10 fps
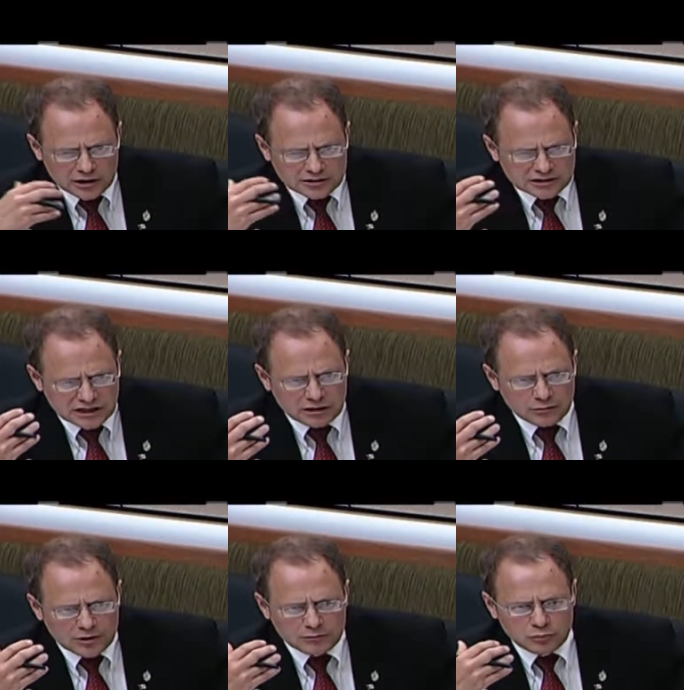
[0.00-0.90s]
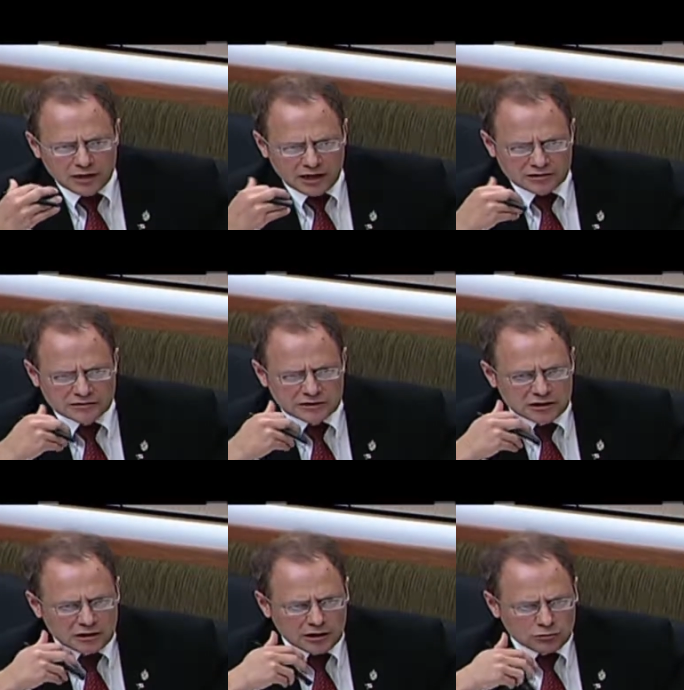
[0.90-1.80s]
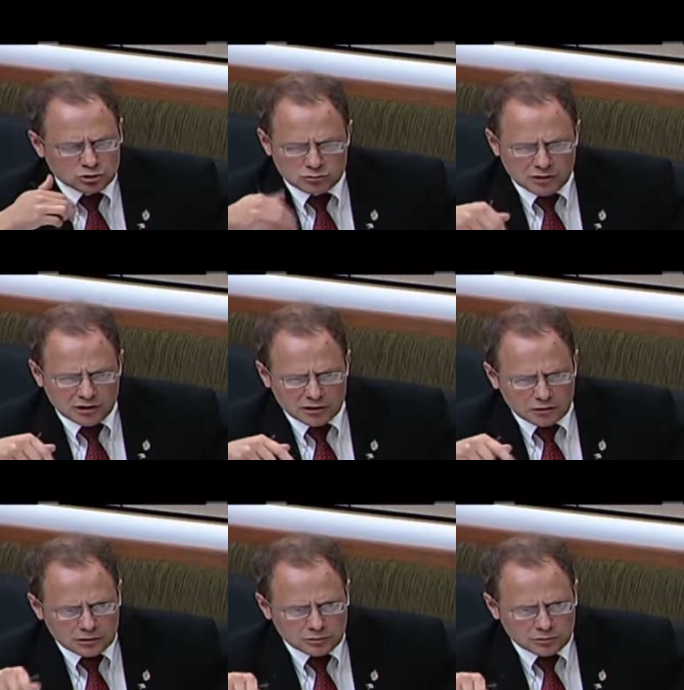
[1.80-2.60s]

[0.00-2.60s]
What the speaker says: settlement plans, which would make our